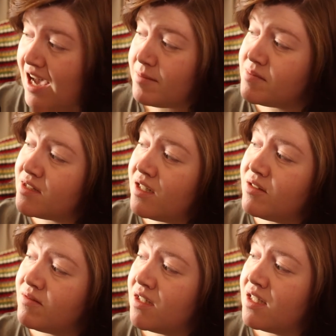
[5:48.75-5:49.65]

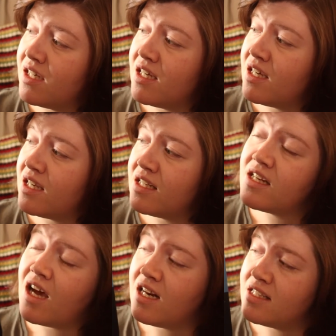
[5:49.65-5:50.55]
absolute
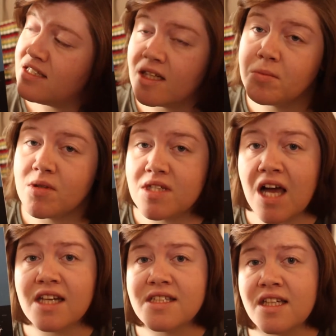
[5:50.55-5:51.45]
nihilistic
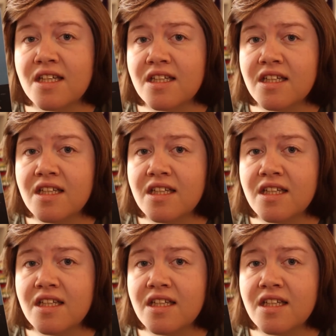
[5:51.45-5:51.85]
brutality